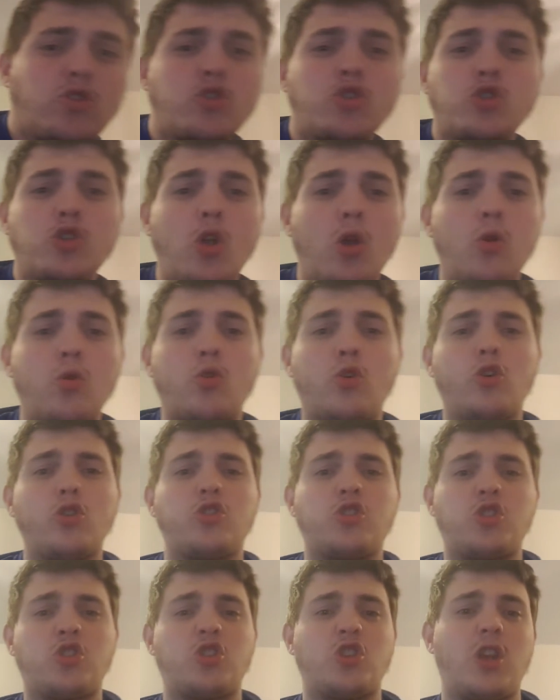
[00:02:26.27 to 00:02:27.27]
just so
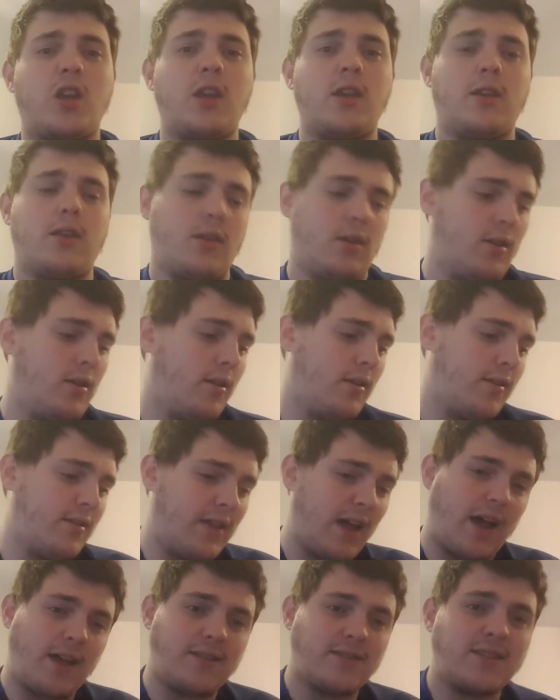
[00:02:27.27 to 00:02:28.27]
good to see
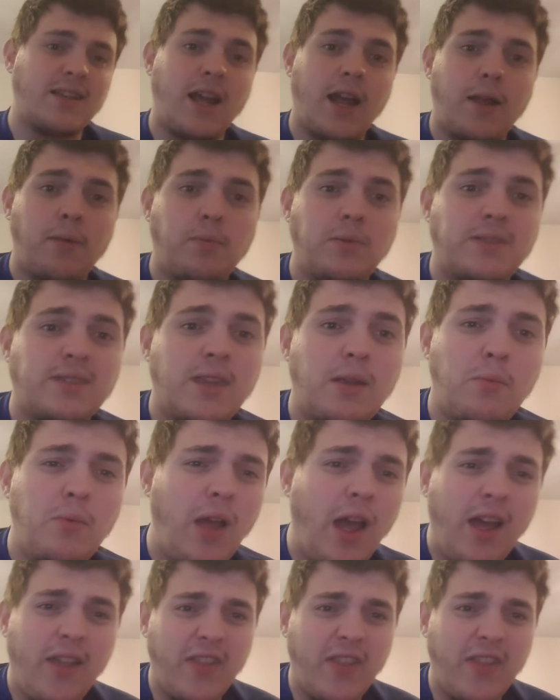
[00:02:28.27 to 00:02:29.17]
that type of team.